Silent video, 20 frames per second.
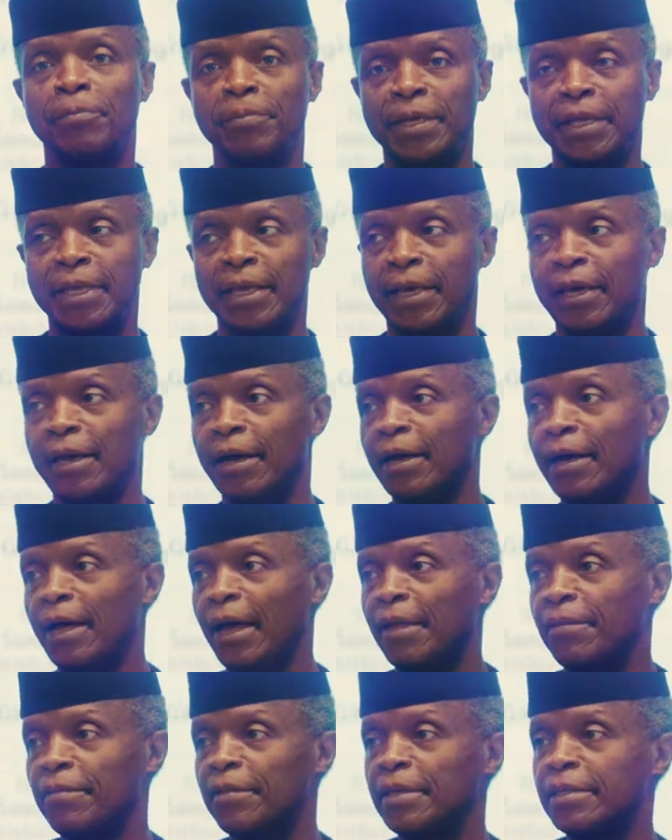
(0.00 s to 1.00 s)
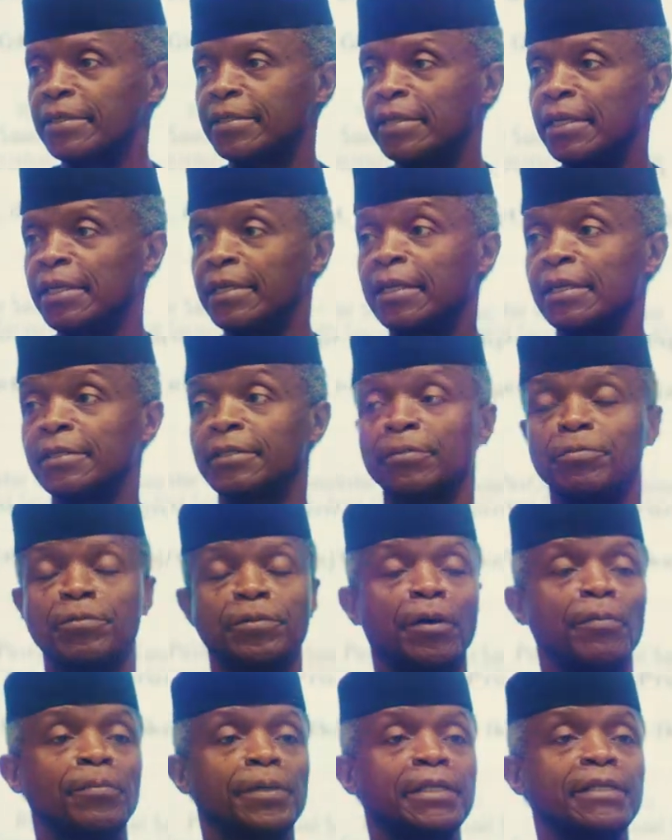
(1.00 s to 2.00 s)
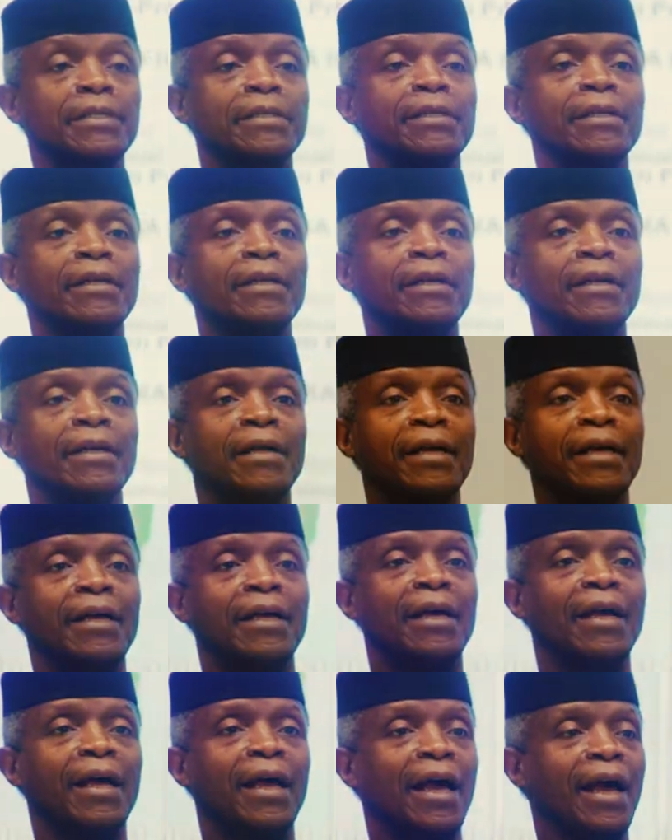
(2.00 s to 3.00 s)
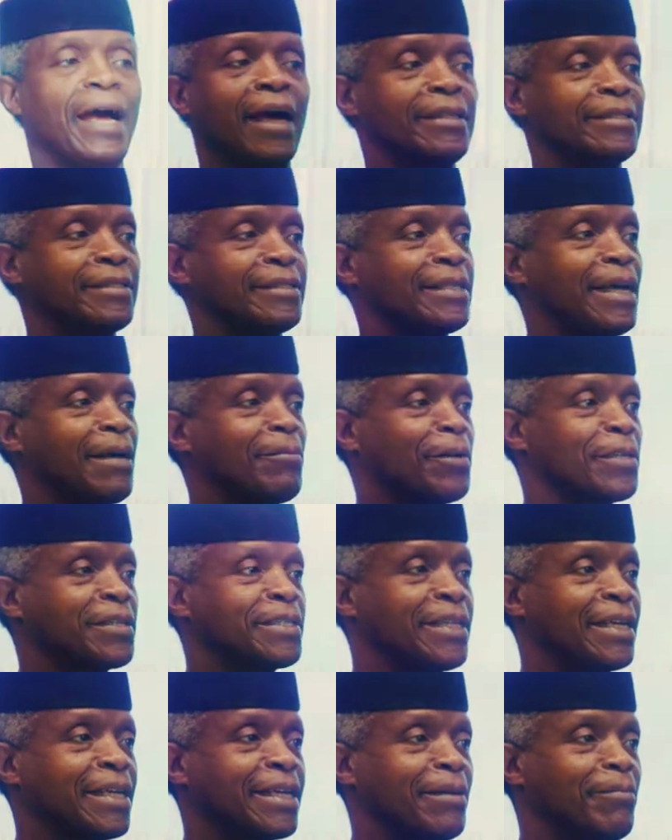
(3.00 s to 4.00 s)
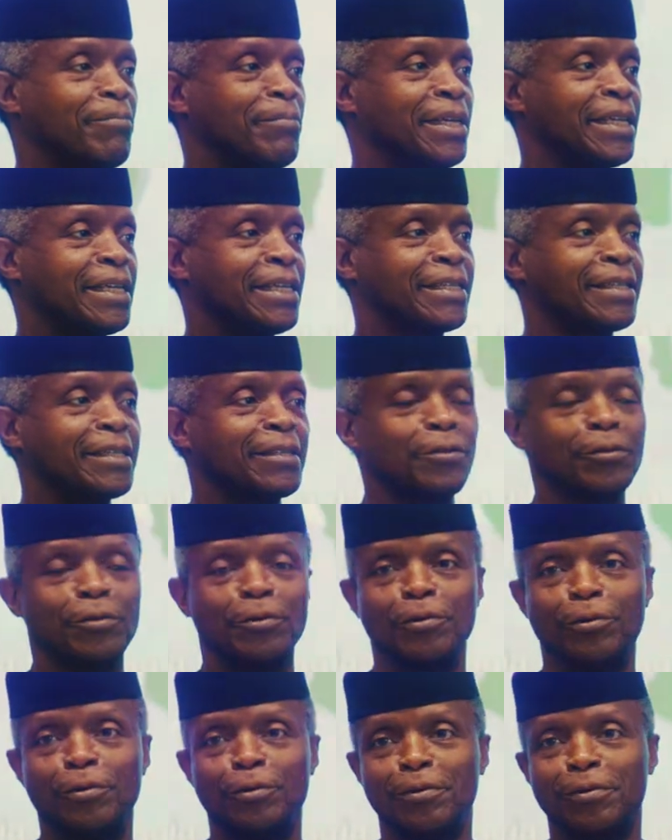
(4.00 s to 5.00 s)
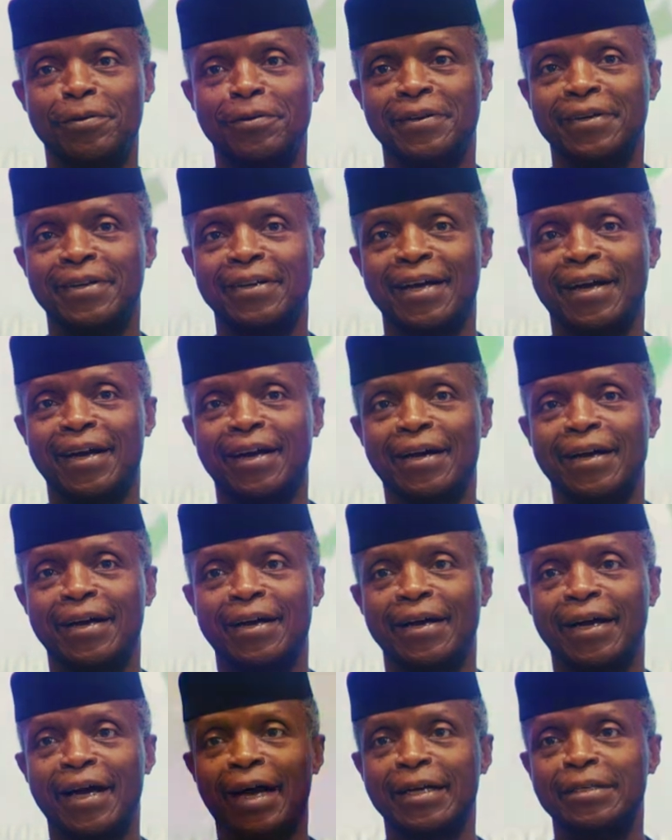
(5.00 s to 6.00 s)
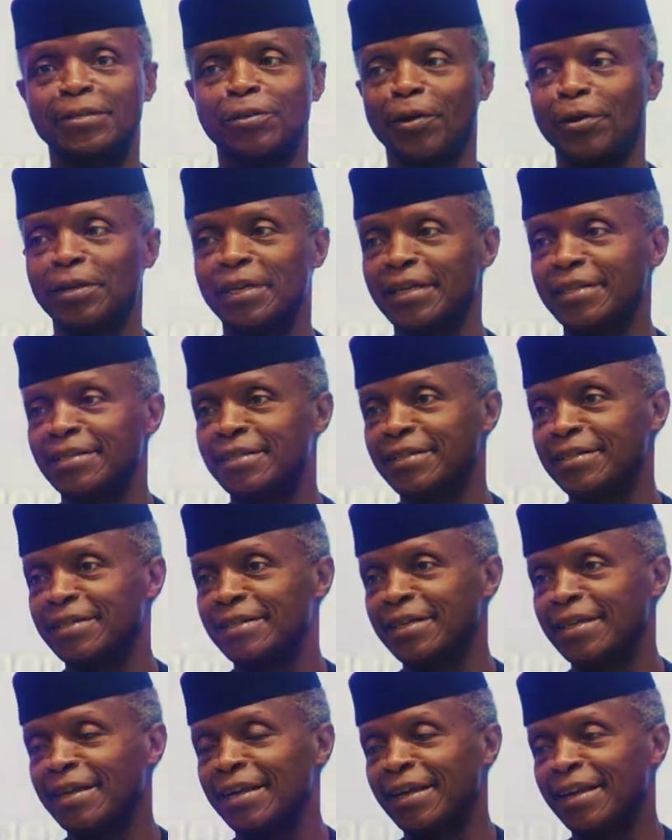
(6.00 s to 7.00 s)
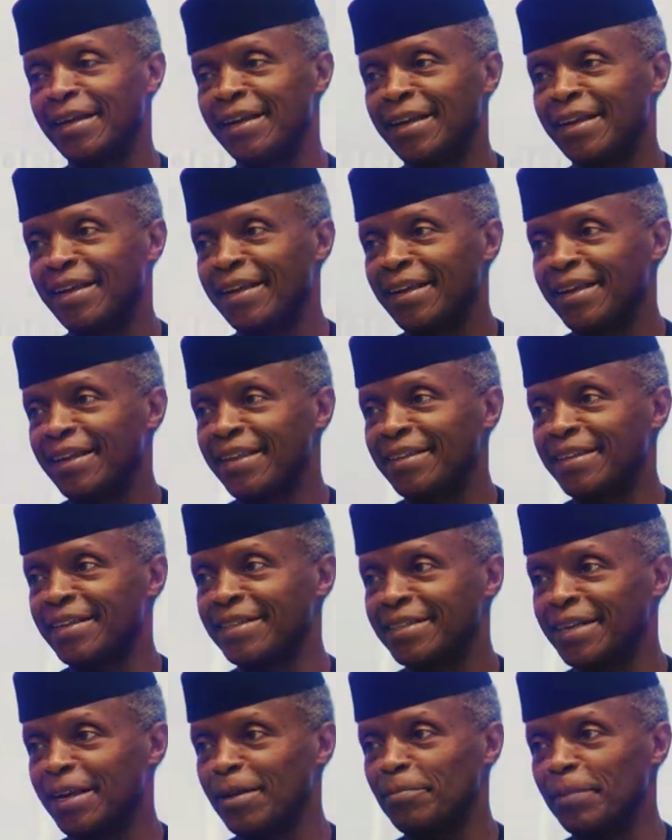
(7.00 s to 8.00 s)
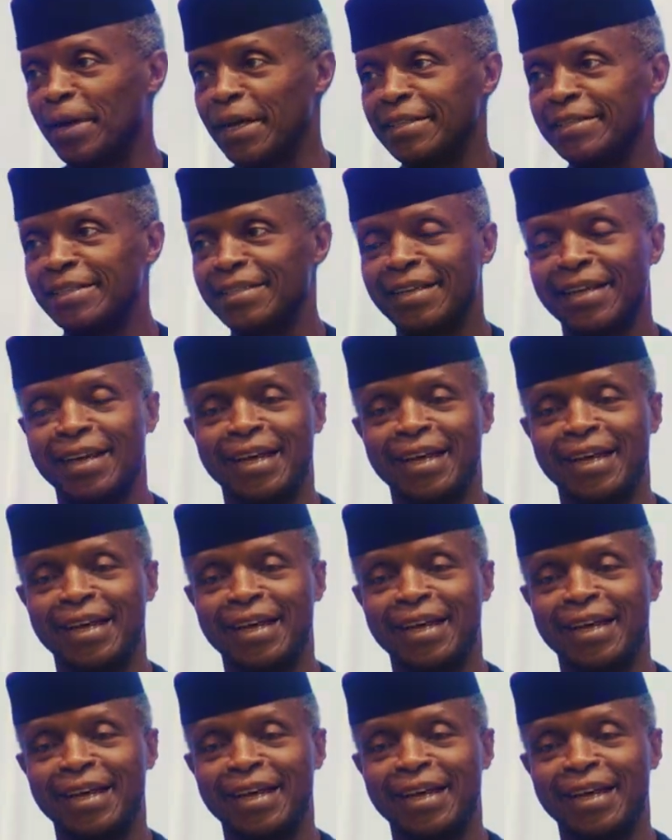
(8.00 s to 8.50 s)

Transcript: be here at this leadership summit. And I must take a minute to acknowledge the chairman